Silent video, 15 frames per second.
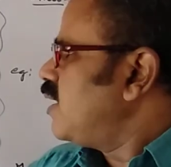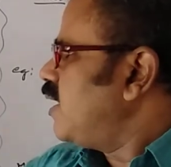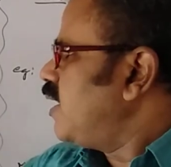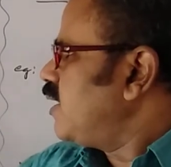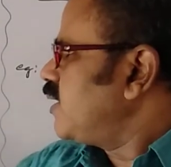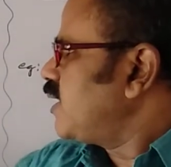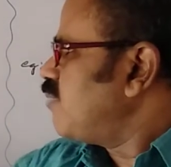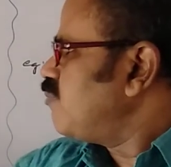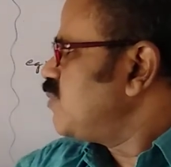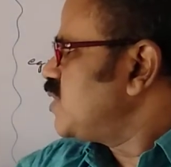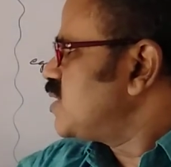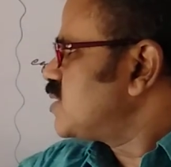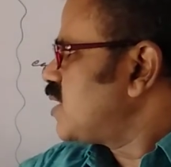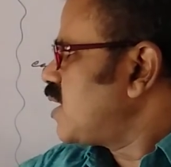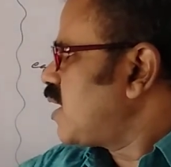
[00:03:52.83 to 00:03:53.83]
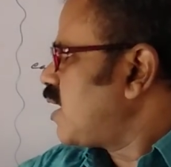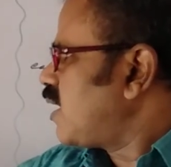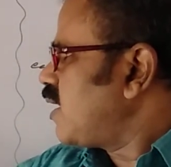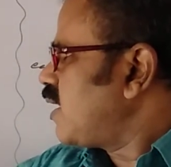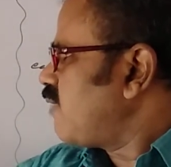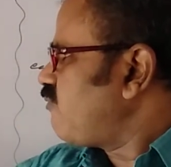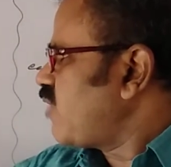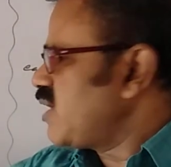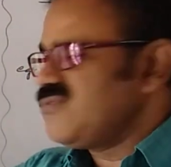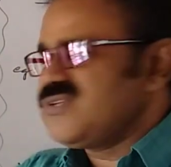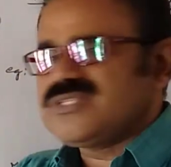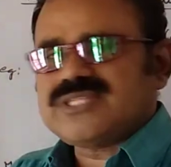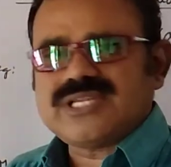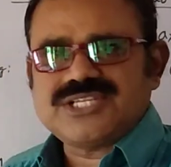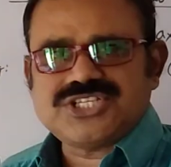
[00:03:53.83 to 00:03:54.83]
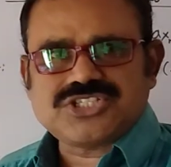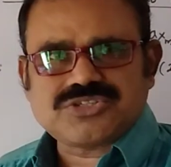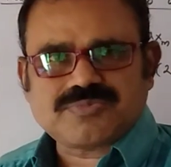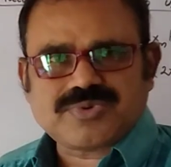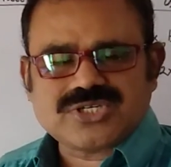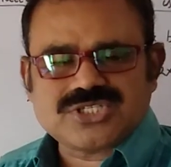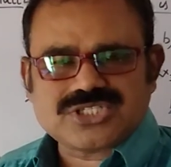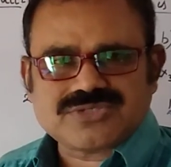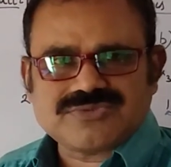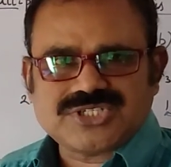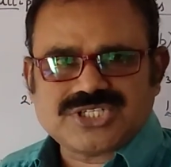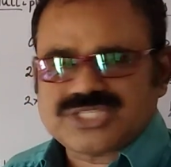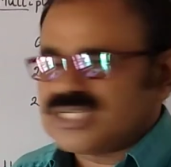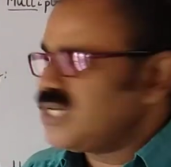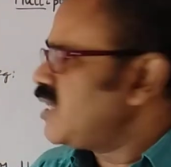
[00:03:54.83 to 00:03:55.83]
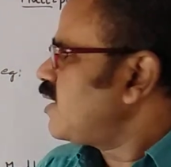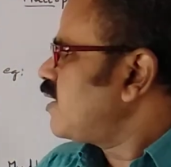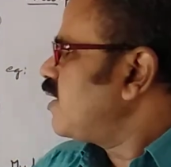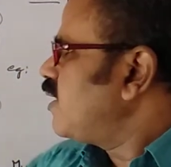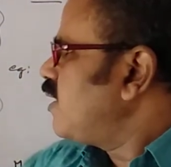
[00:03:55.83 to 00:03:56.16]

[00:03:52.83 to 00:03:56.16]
and m is 5 is the least positive integer,